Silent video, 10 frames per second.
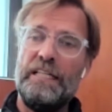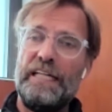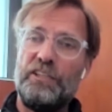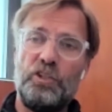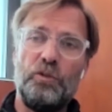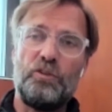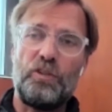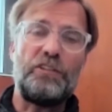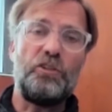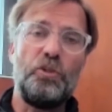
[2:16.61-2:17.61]
and you
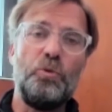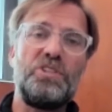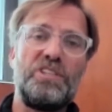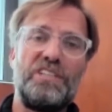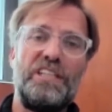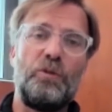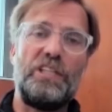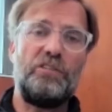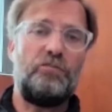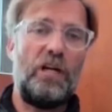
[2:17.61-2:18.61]
try to use the
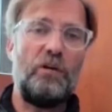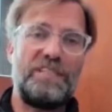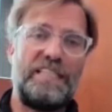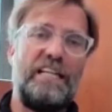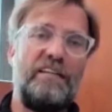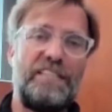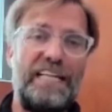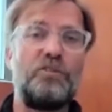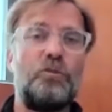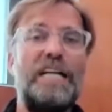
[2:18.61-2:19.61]
situation for ourselves
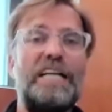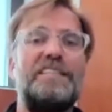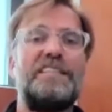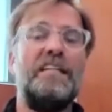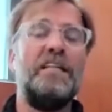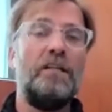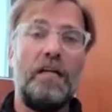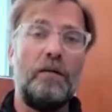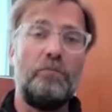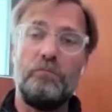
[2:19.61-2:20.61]
as a rest,
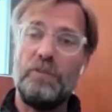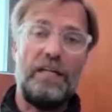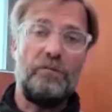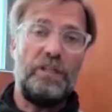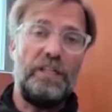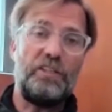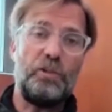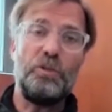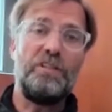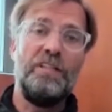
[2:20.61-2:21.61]
it
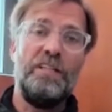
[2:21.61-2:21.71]
could